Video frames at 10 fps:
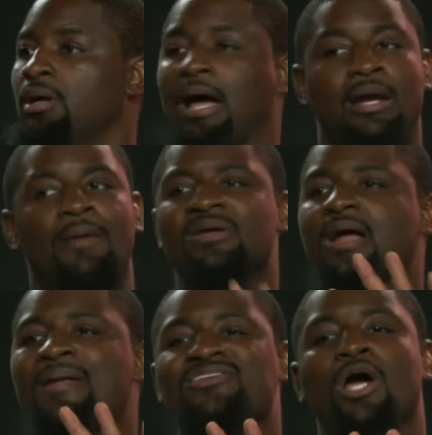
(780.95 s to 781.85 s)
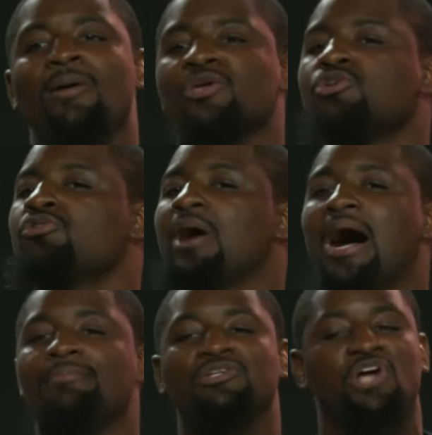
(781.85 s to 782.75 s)
I know I'm, I'm not talking about you,
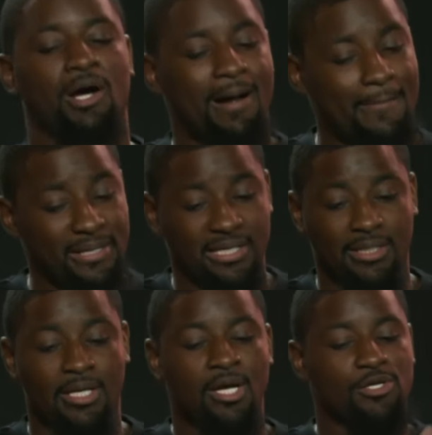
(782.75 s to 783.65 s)
I'm just talking about me.